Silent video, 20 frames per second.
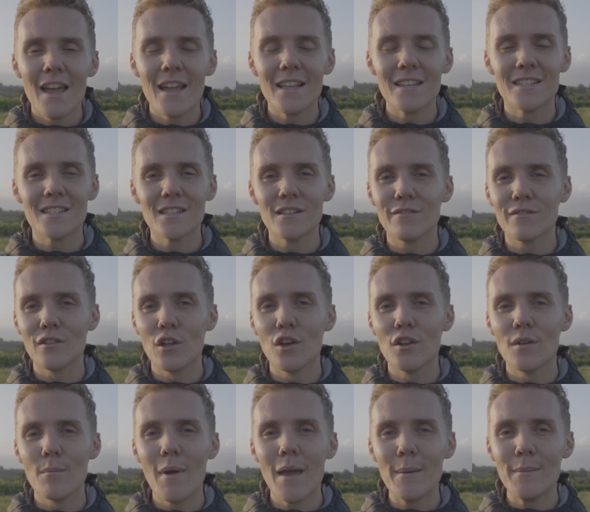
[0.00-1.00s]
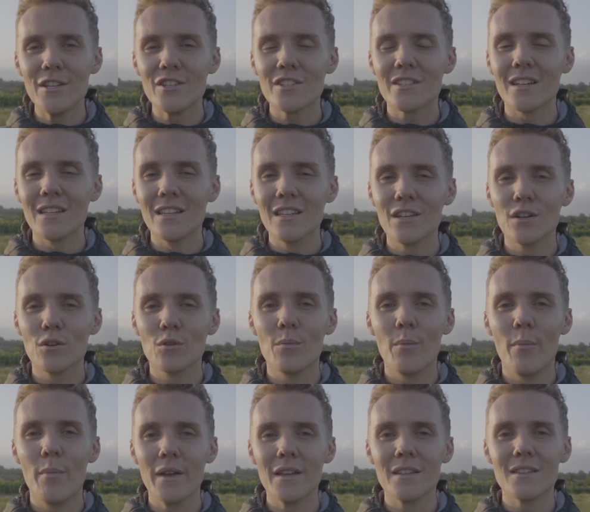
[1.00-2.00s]
and still have learned maybe just a little
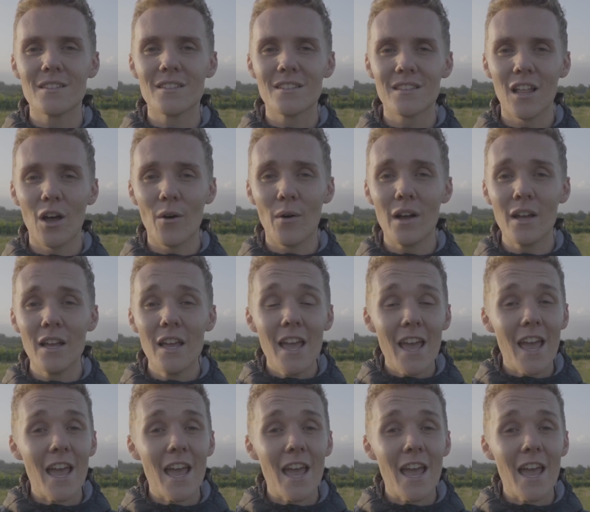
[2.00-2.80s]
bit slower?